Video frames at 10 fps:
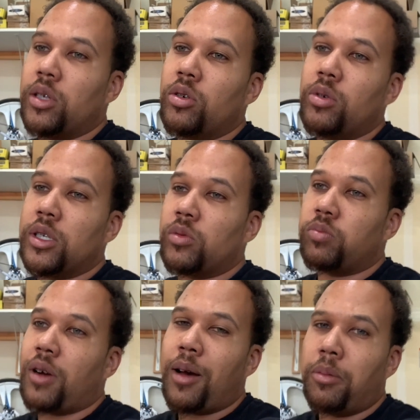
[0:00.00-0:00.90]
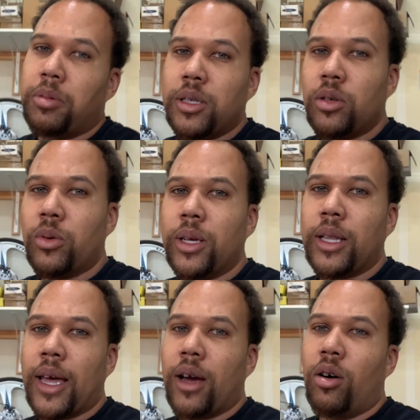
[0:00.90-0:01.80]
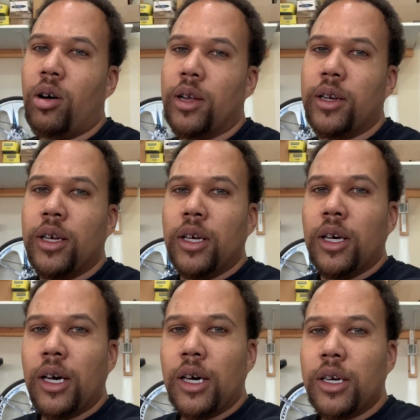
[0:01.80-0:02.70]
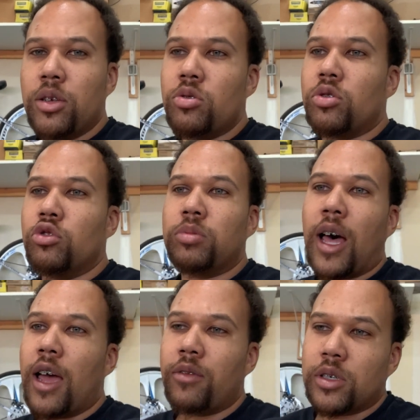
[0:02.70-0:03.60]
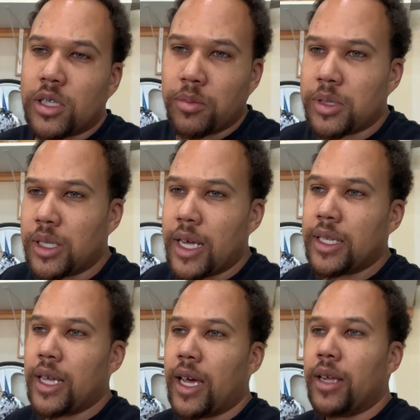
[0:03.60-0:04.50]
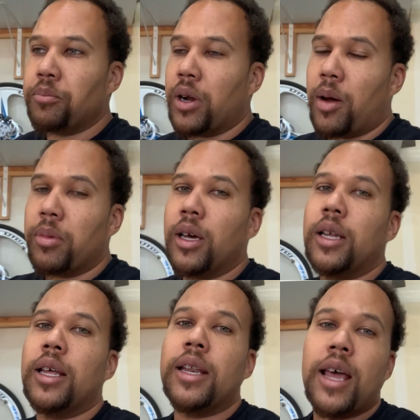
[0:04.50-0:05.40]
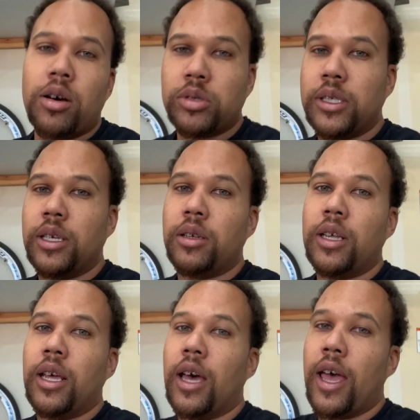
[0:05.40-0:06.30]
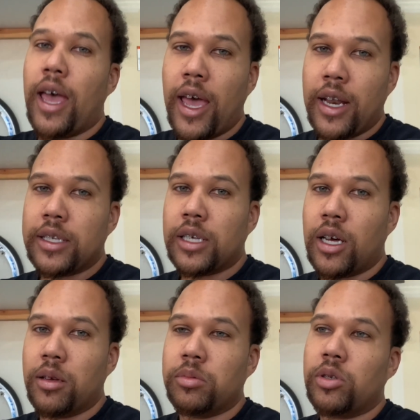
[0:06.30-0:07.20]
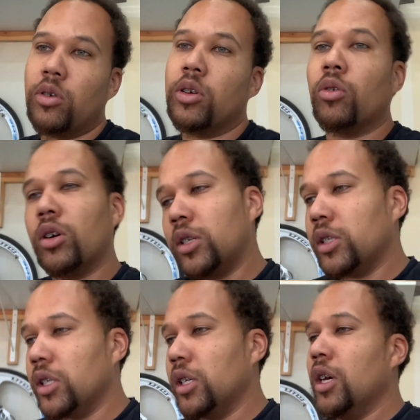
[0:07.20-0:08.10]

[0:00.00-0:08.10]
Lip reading: do is probably do it on YouTube Live or something like that, but I'm gonna announce it ahead of time. So in order to